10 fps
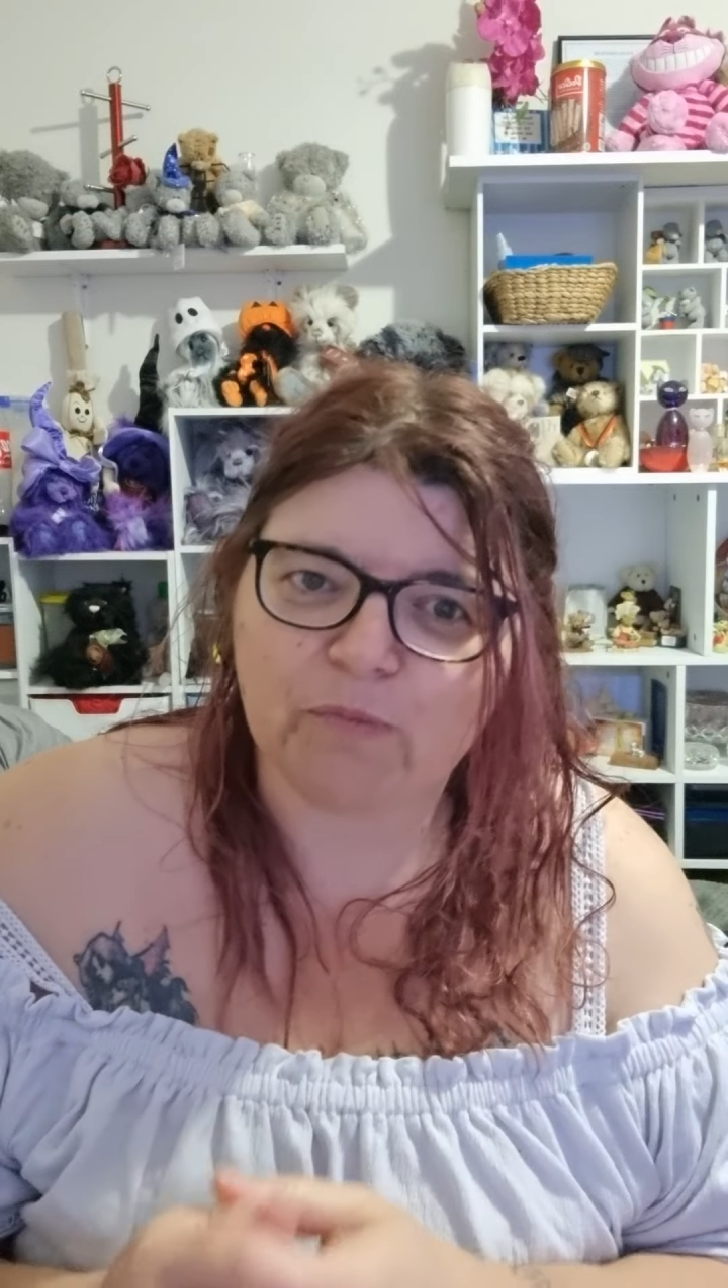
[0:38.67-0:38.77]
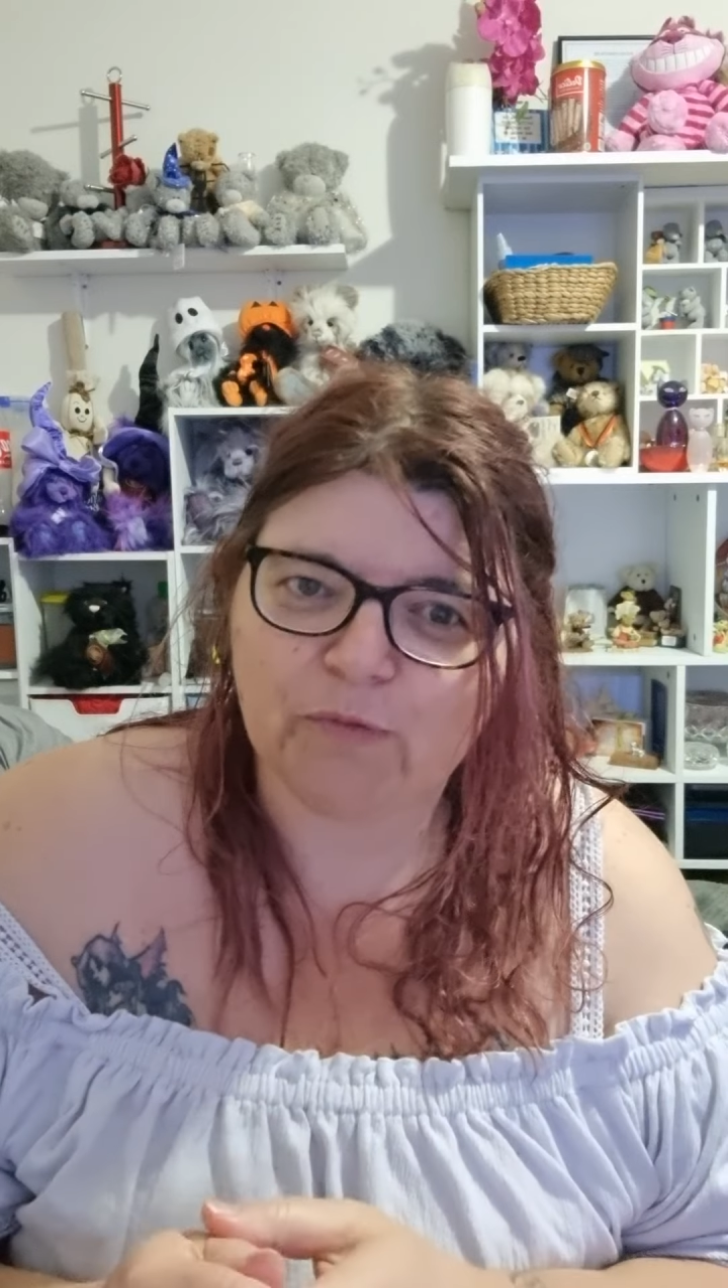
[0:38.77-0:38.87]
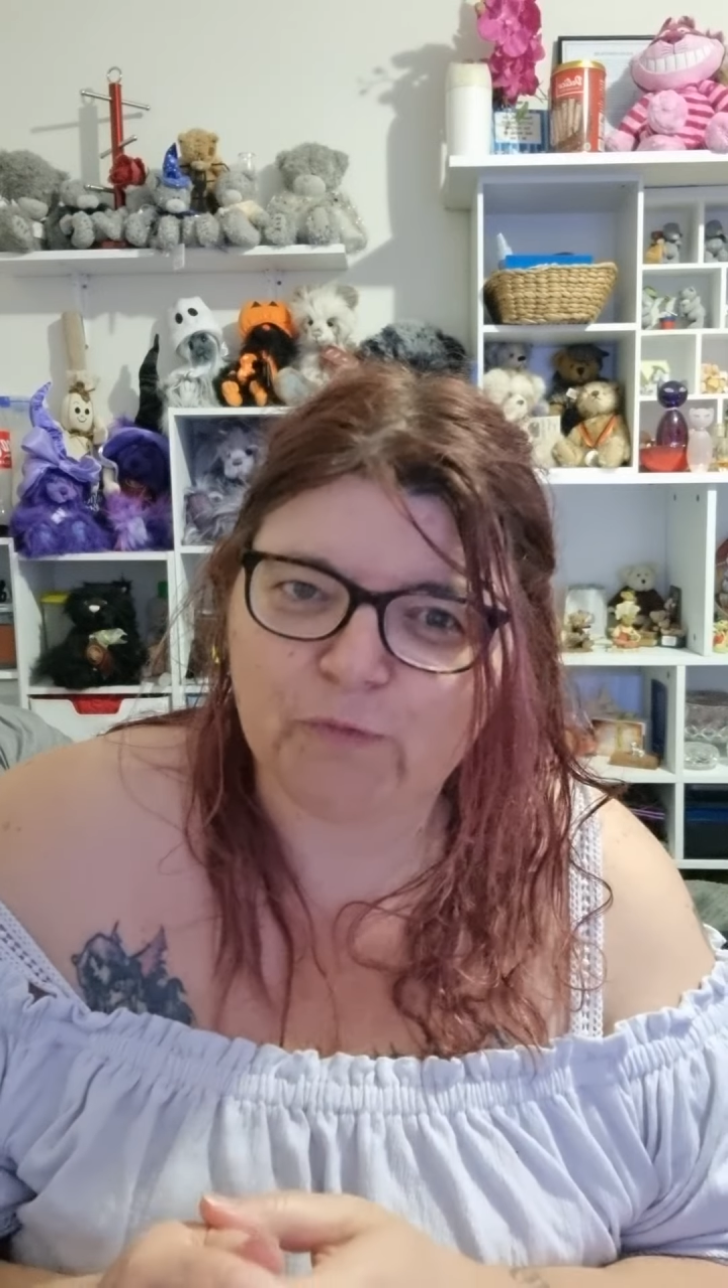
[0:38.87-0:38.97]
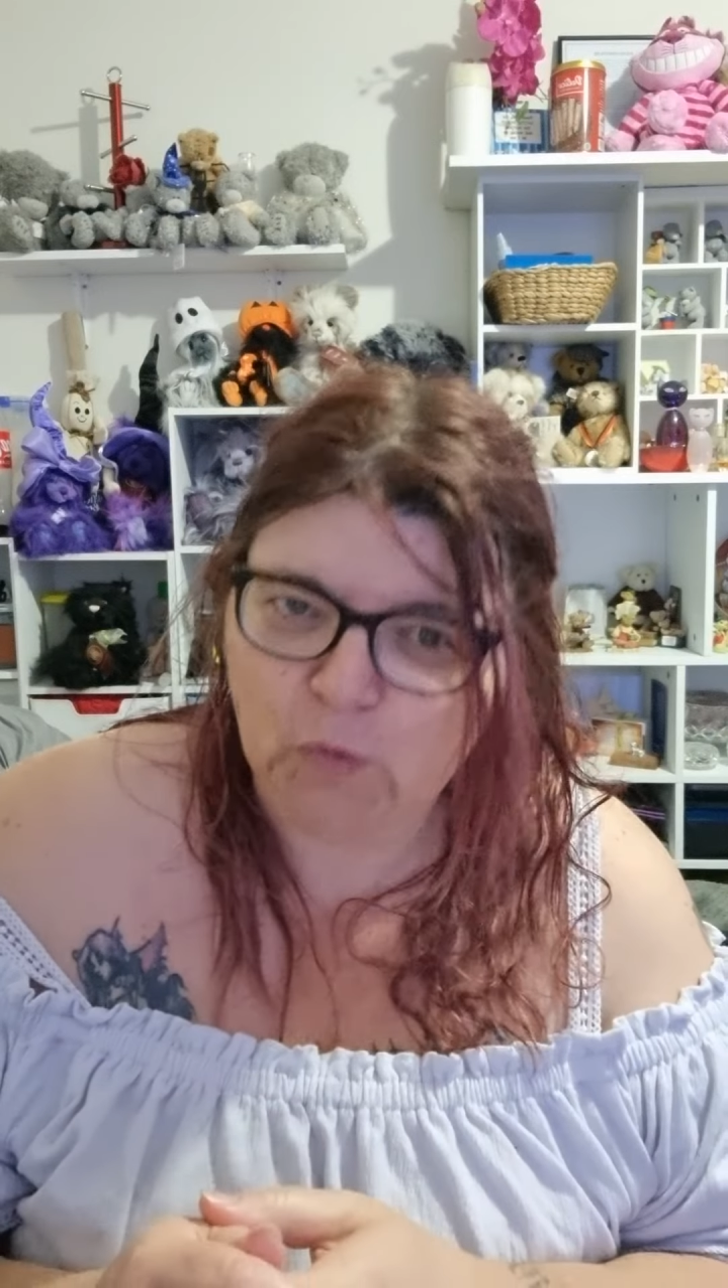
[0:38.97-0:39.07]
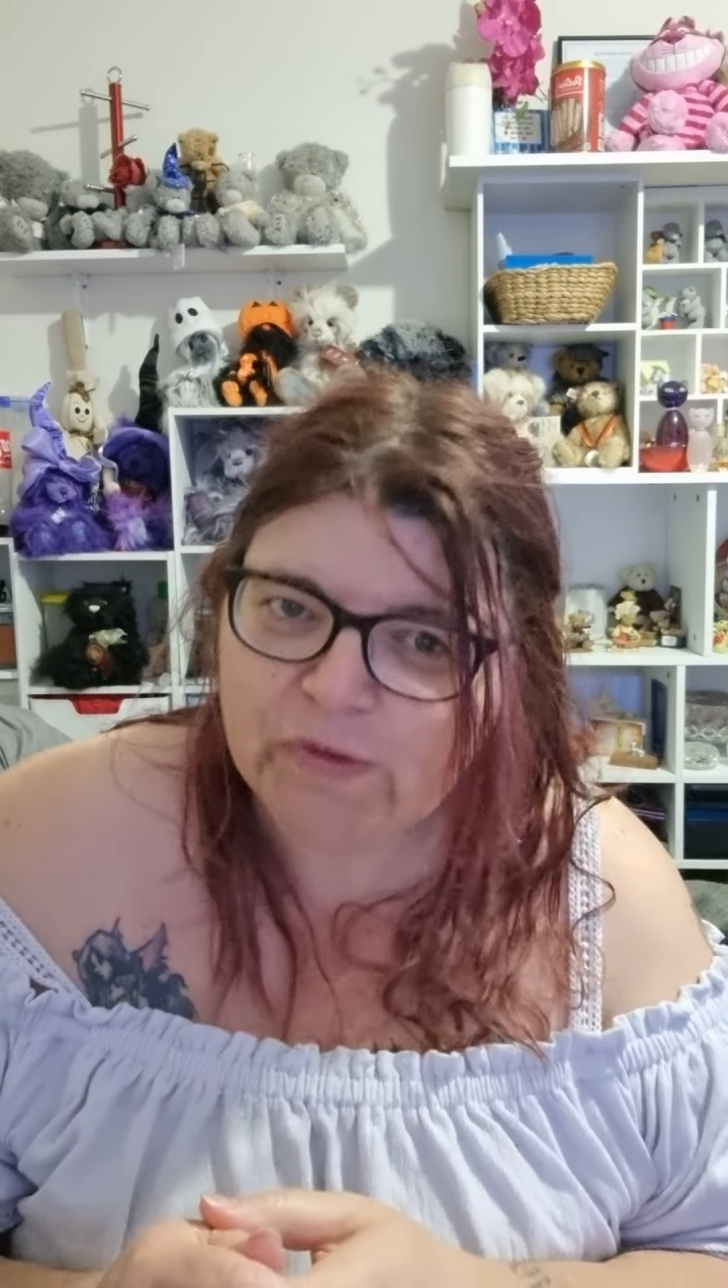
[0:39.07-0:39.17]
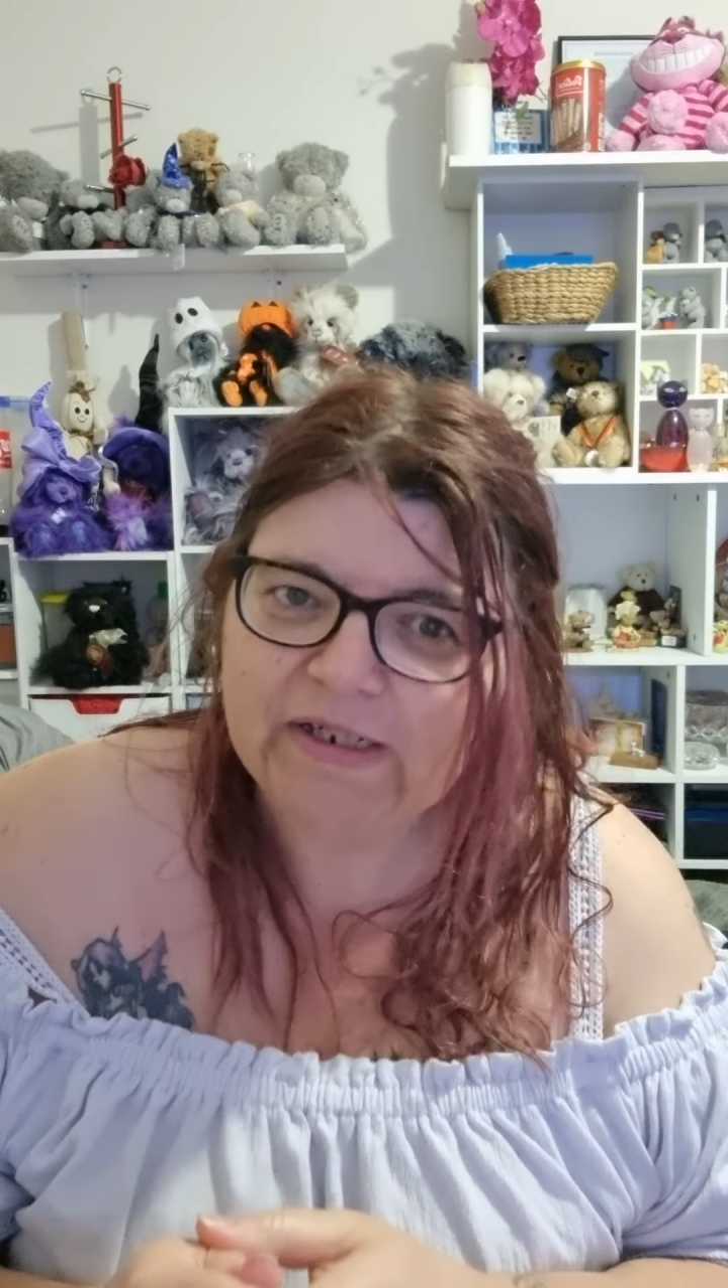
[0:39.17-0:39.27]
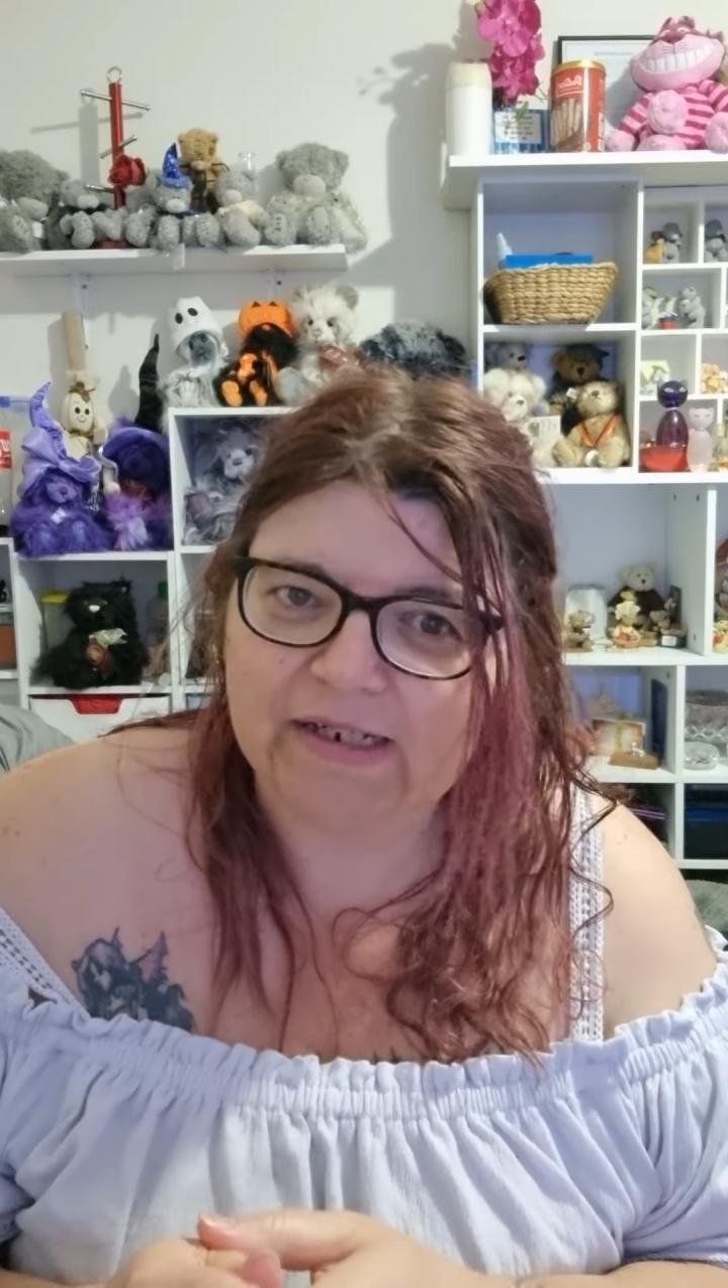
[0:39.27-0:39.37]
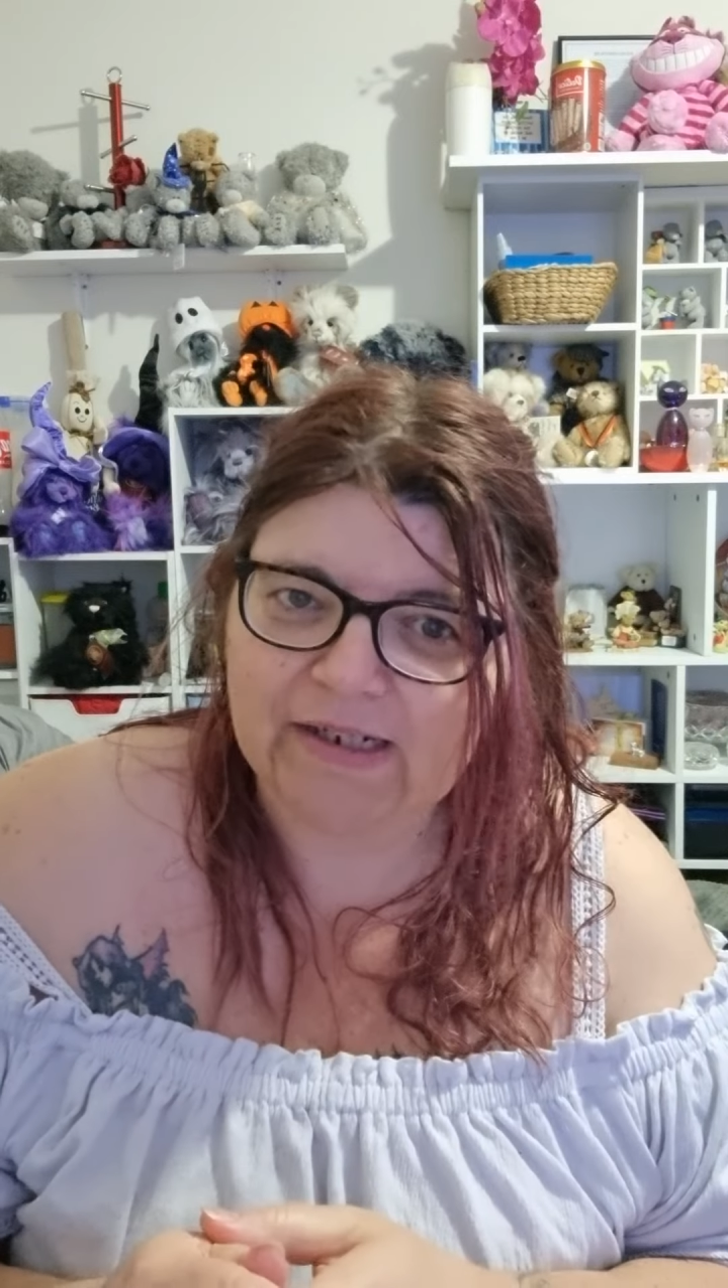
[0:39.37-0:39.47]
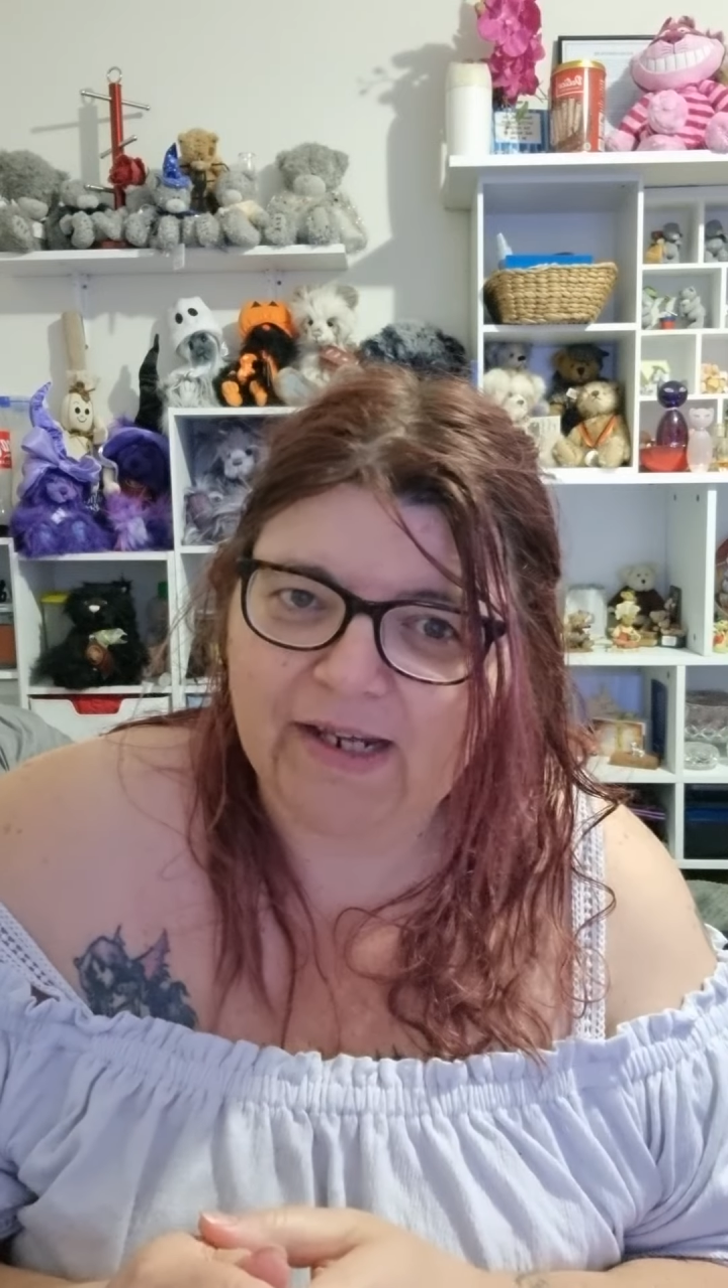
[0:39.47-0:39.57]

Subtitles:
14